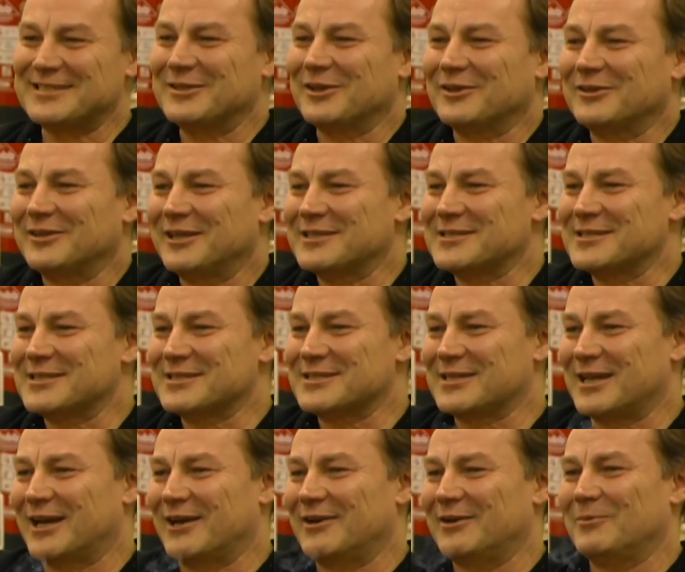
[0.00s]
not
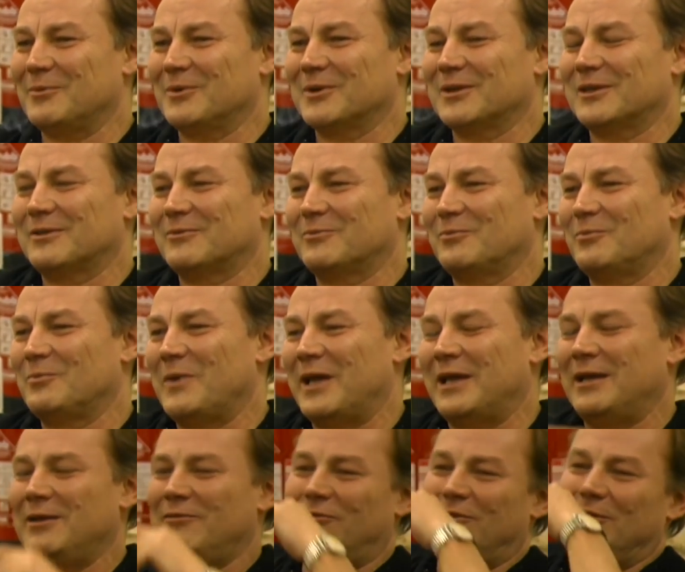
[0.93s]
necessary what
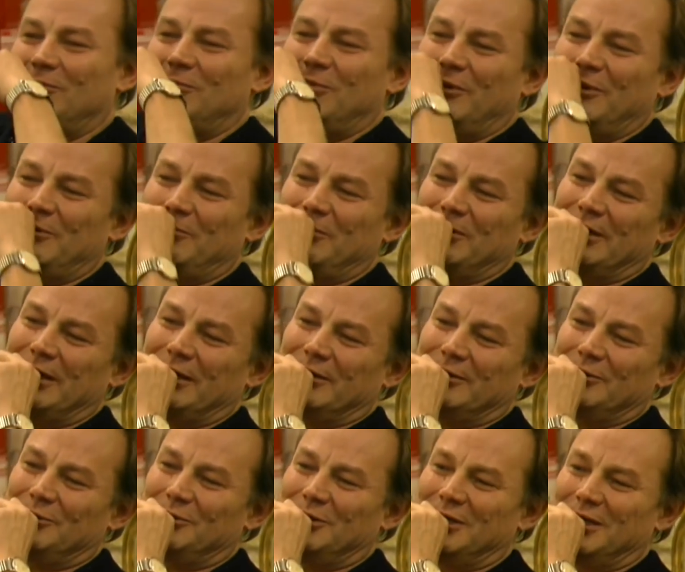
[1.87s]
many film people are
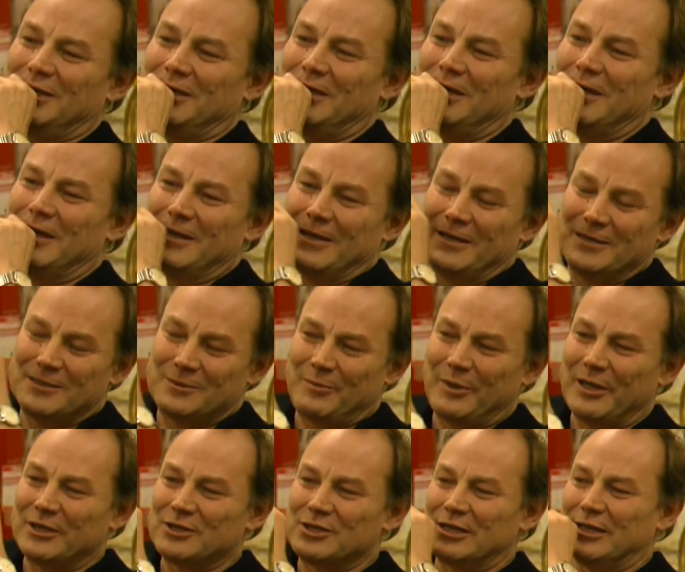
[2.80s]
doing,
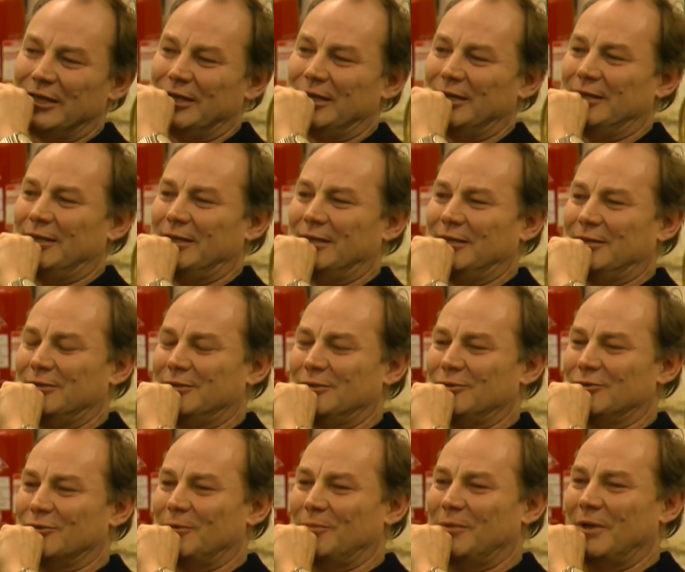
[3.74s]
especially in, in
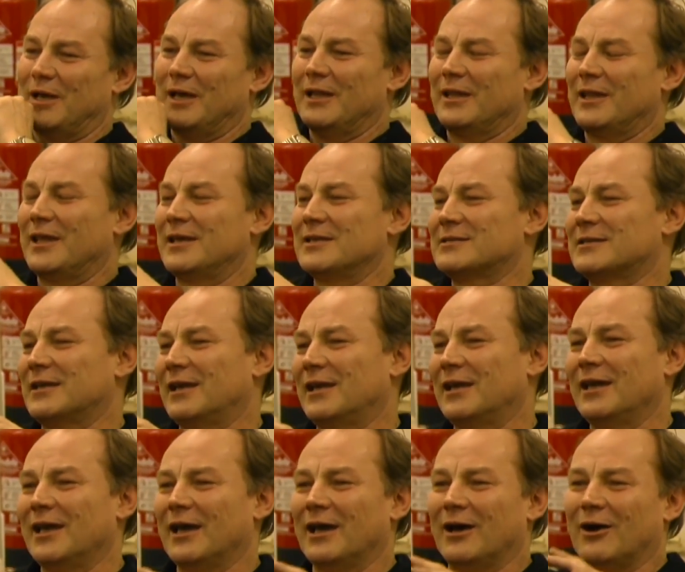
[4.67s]
Europe. They
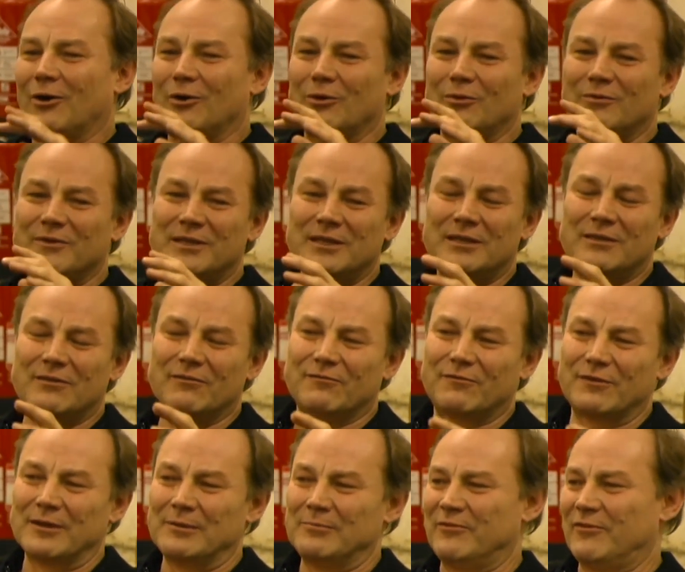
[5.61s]
say, oh, we need a
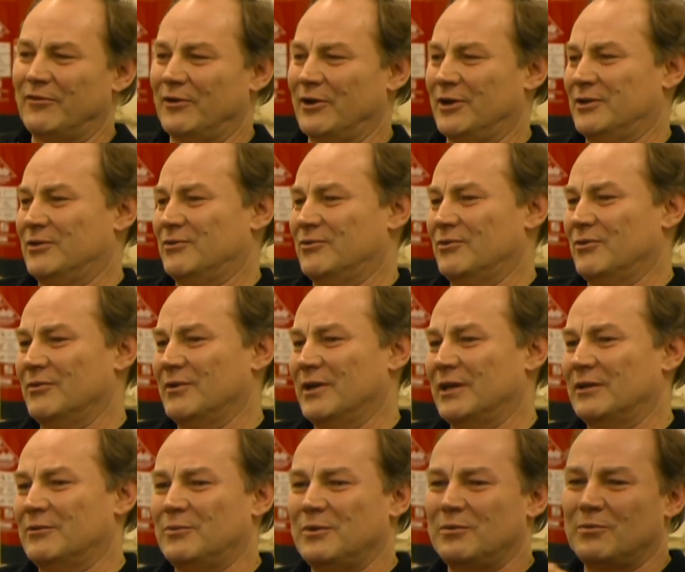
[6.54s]
film further
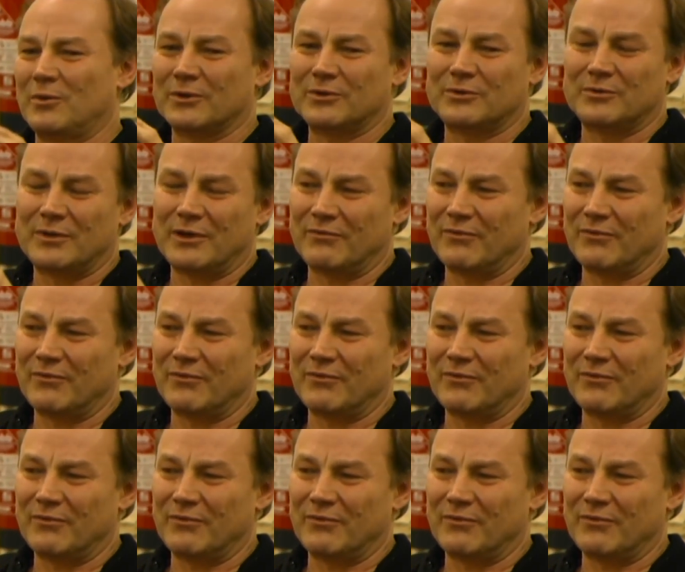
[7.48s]
and we want to have